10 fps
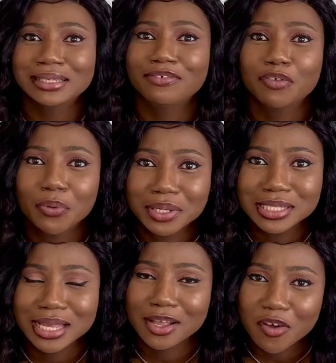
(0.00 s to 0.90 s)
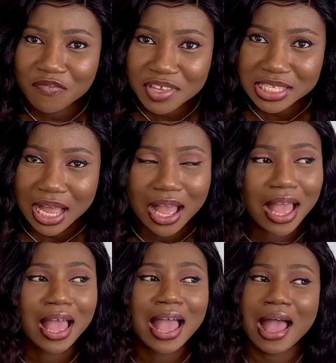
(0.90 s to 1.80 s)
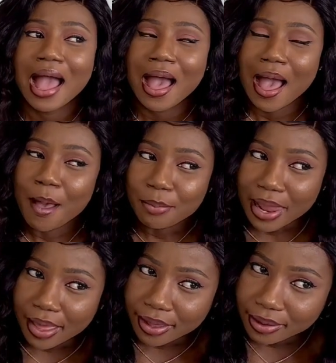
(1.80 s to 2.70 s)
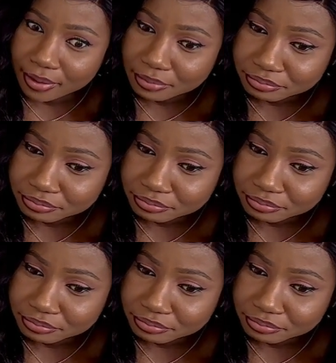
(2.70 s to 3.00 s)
4 weeks, I got visa. I'm like,